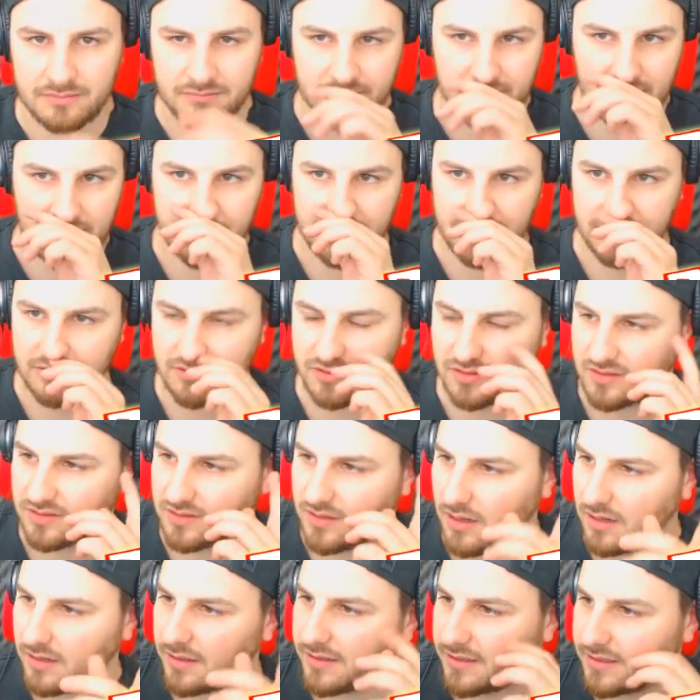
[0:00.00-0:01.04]
I'm maybe I'll just
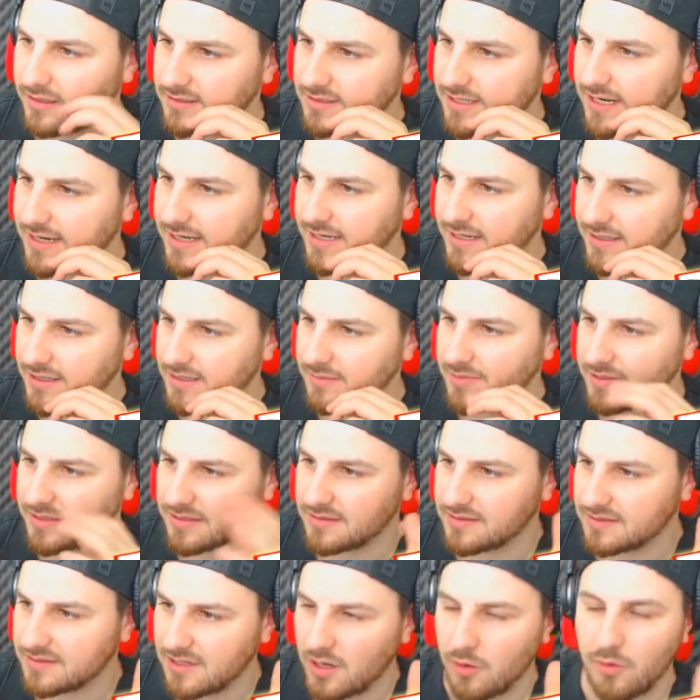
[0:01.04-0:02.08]
call it a day here
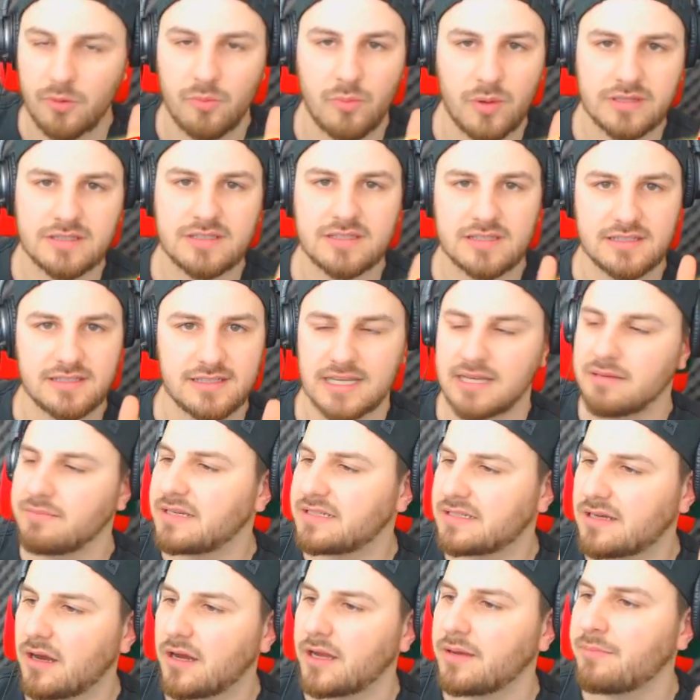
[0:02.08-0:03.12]
because no one wants to see
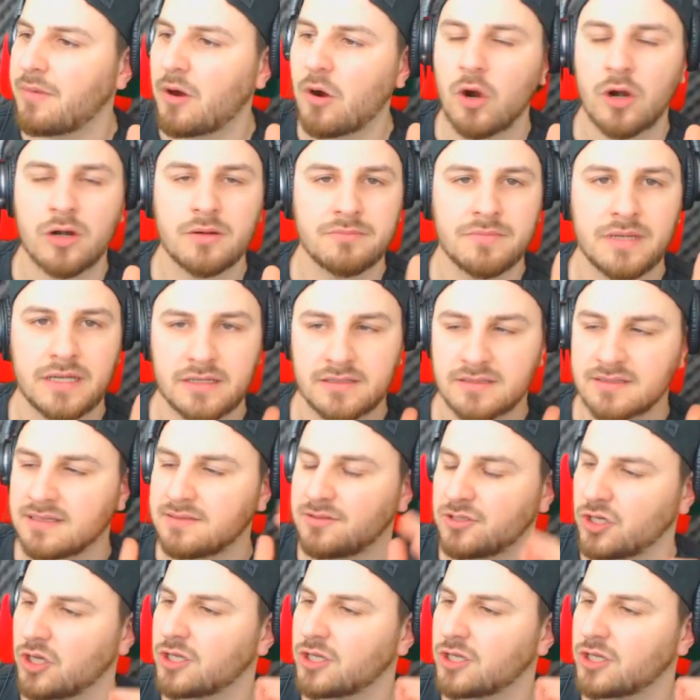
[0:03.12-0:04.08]
me die more because I